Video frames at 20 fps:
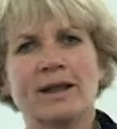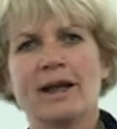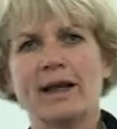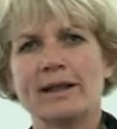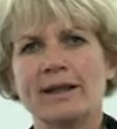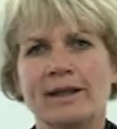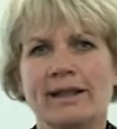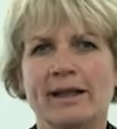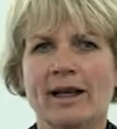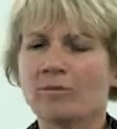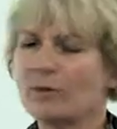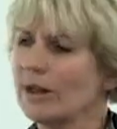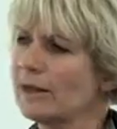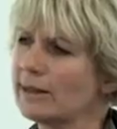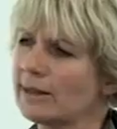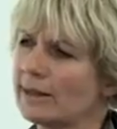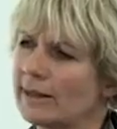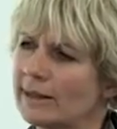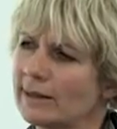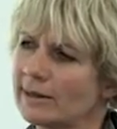And then I've
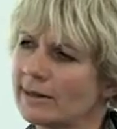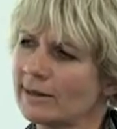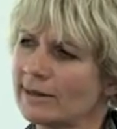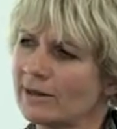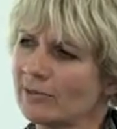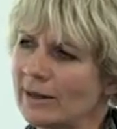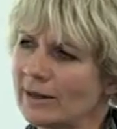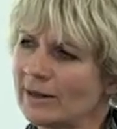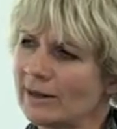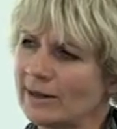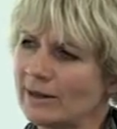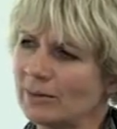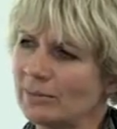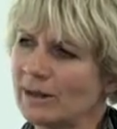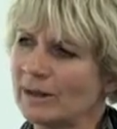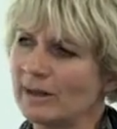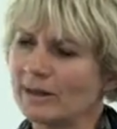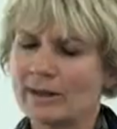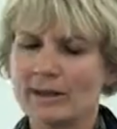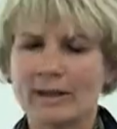added this
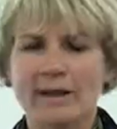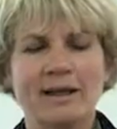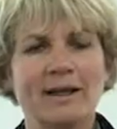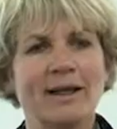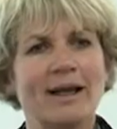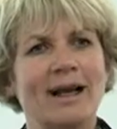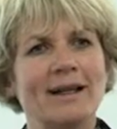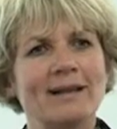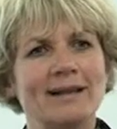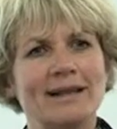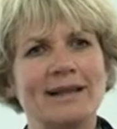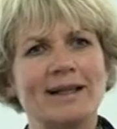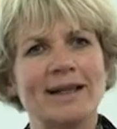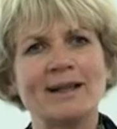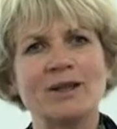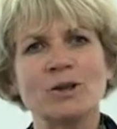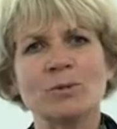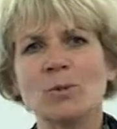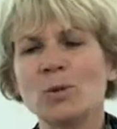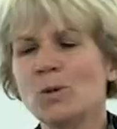bit, that actually
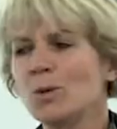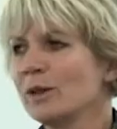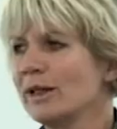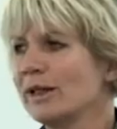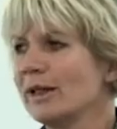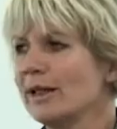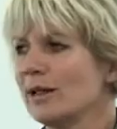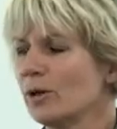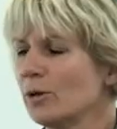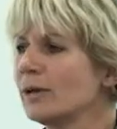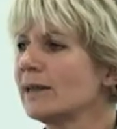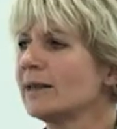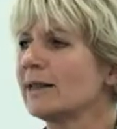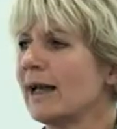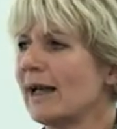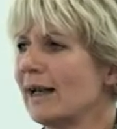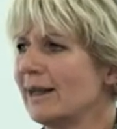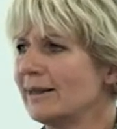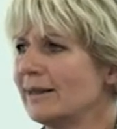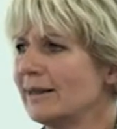then you're walking on
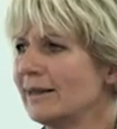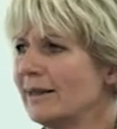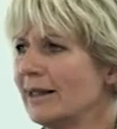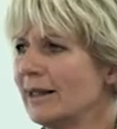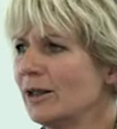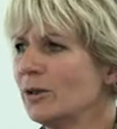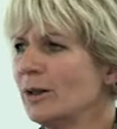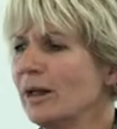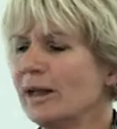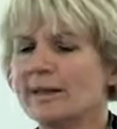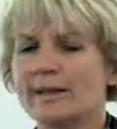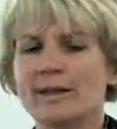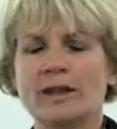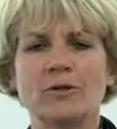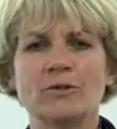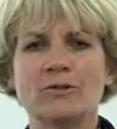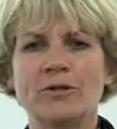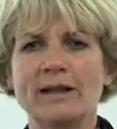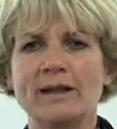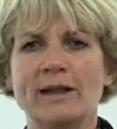sand, you know, and so your
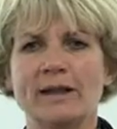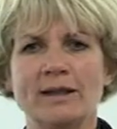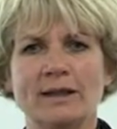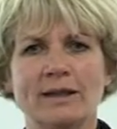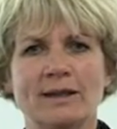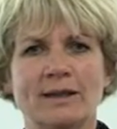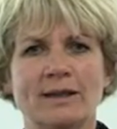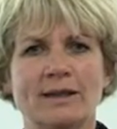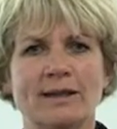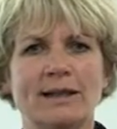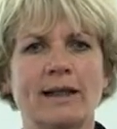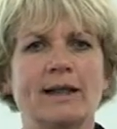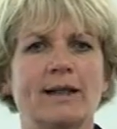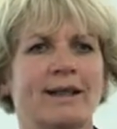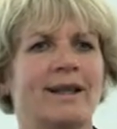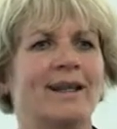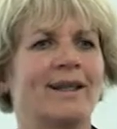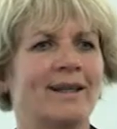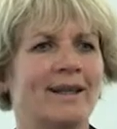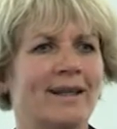feet are just
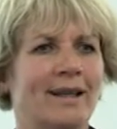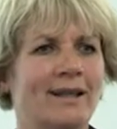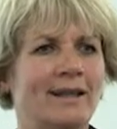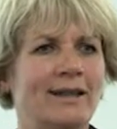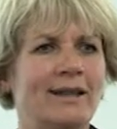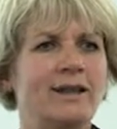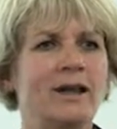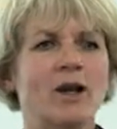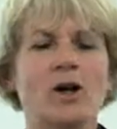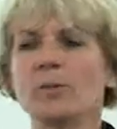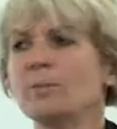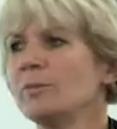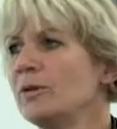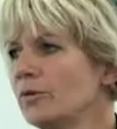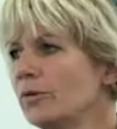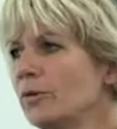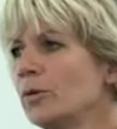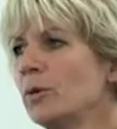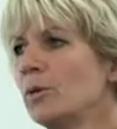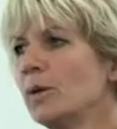sinking and you can't move
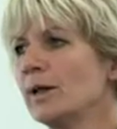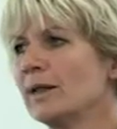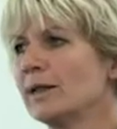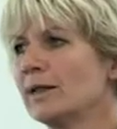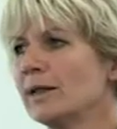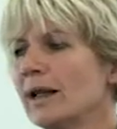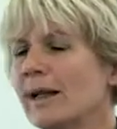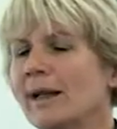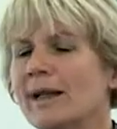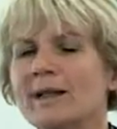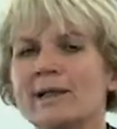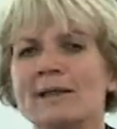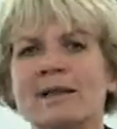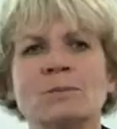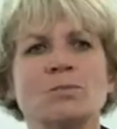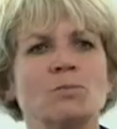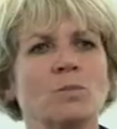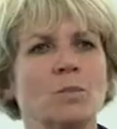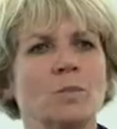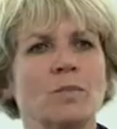forward. And
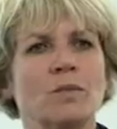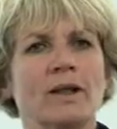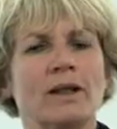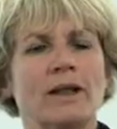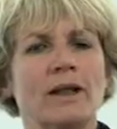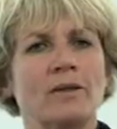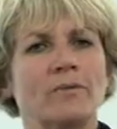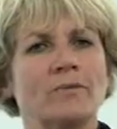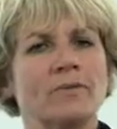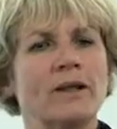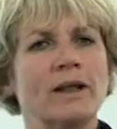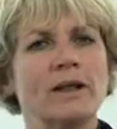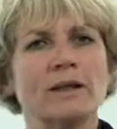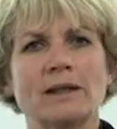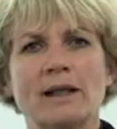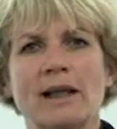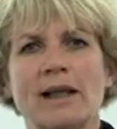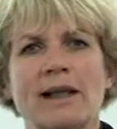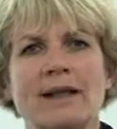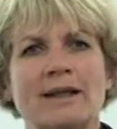it
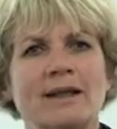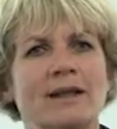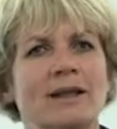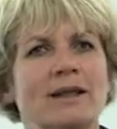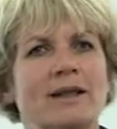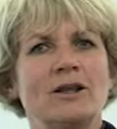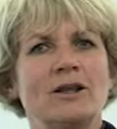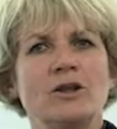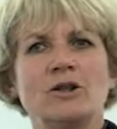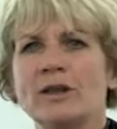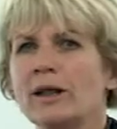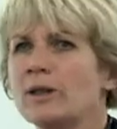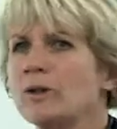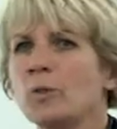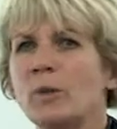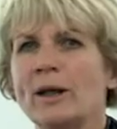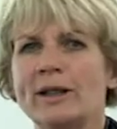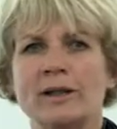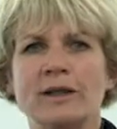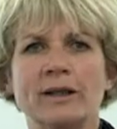feels like you don't know
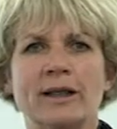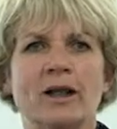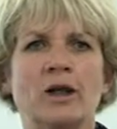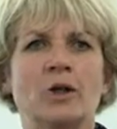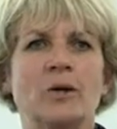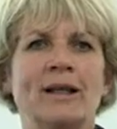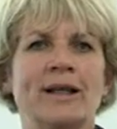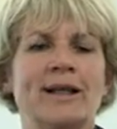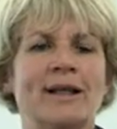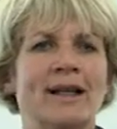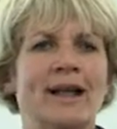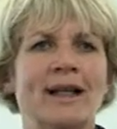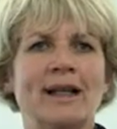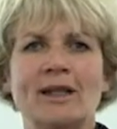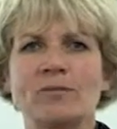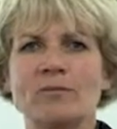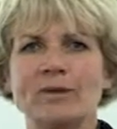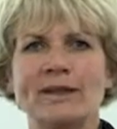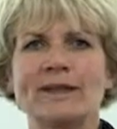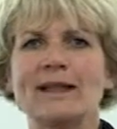where you're going and
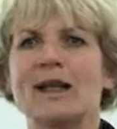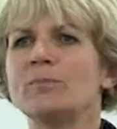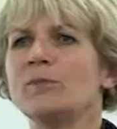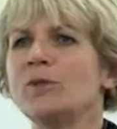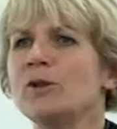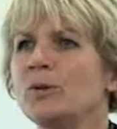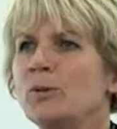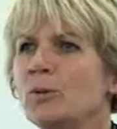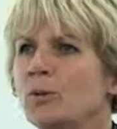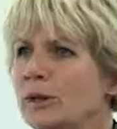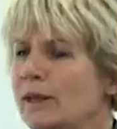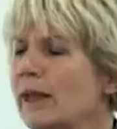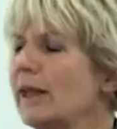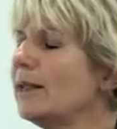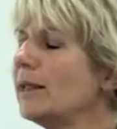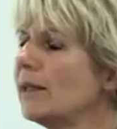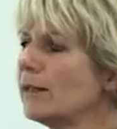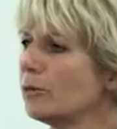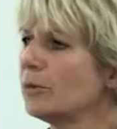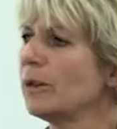every step you
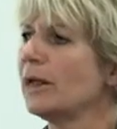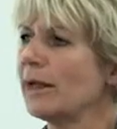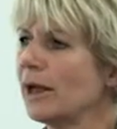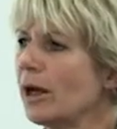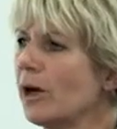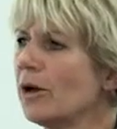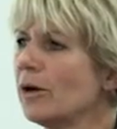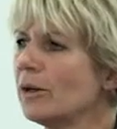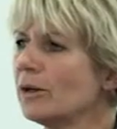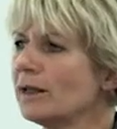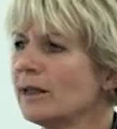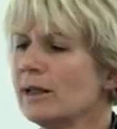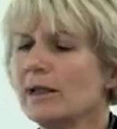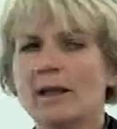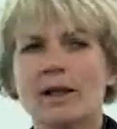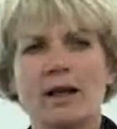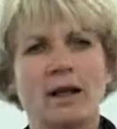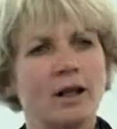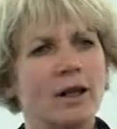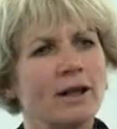take is really hard.
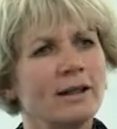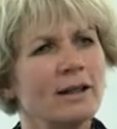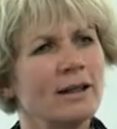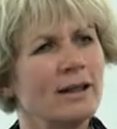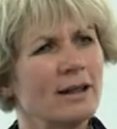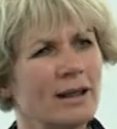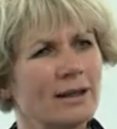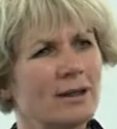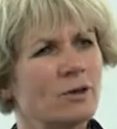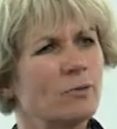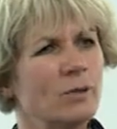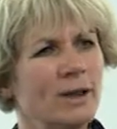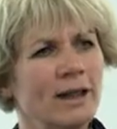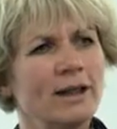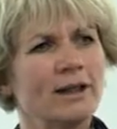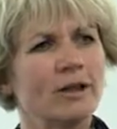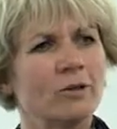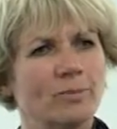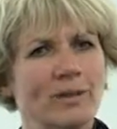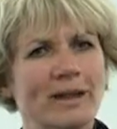And I think that's a
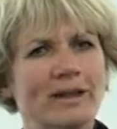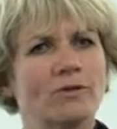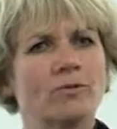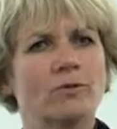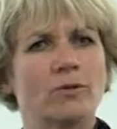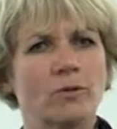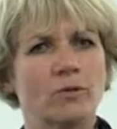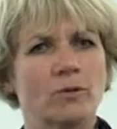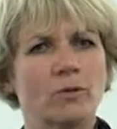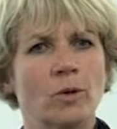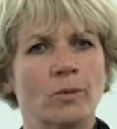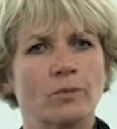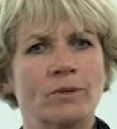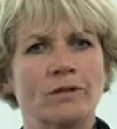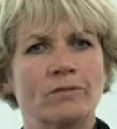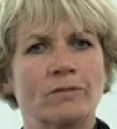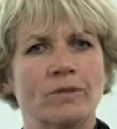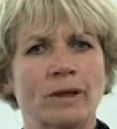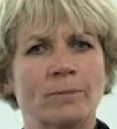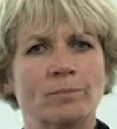really good metaphor for what
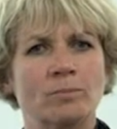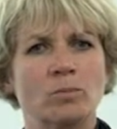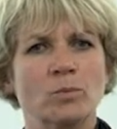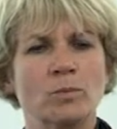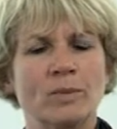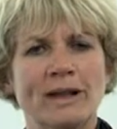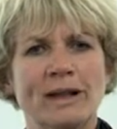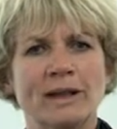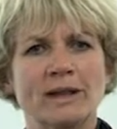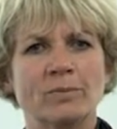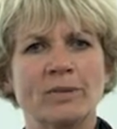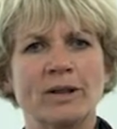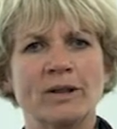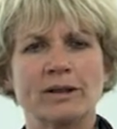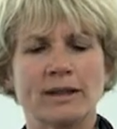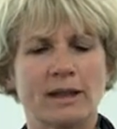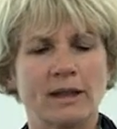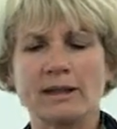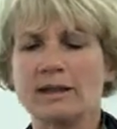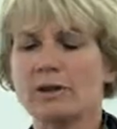we've been
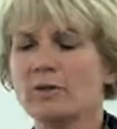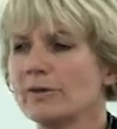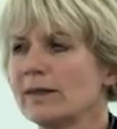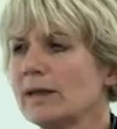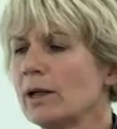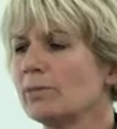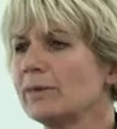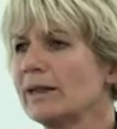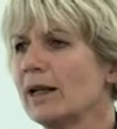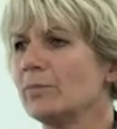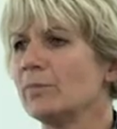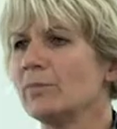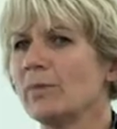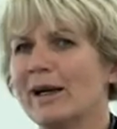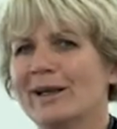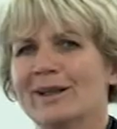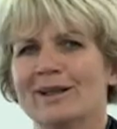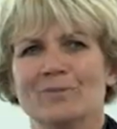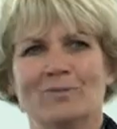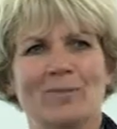experiencing. It sort of sums up my
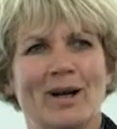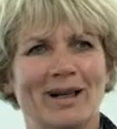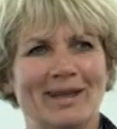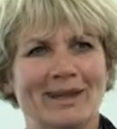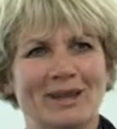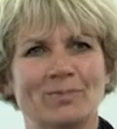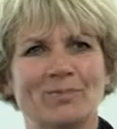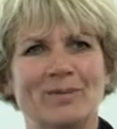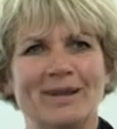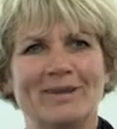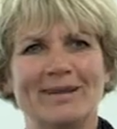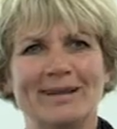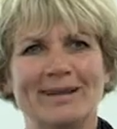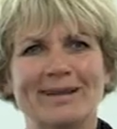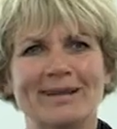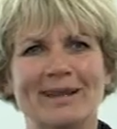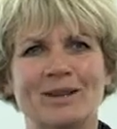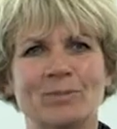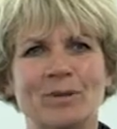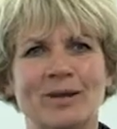
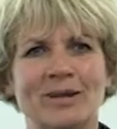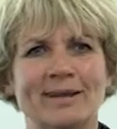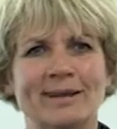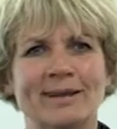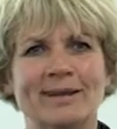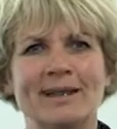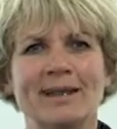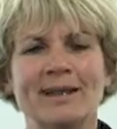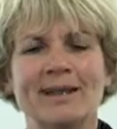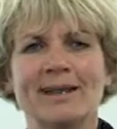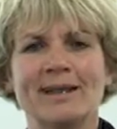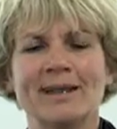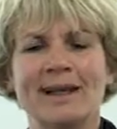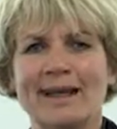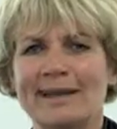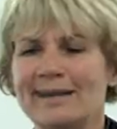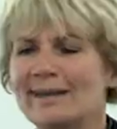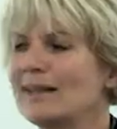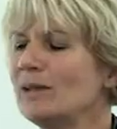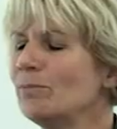experience of the past
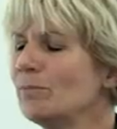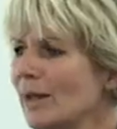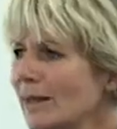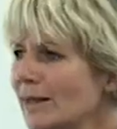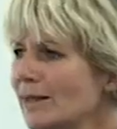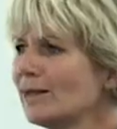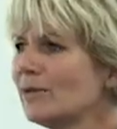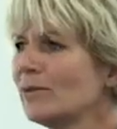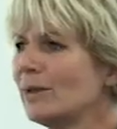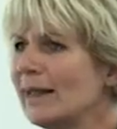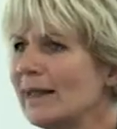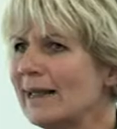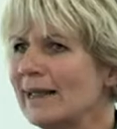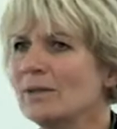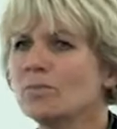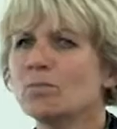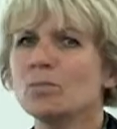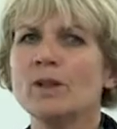18 months, really.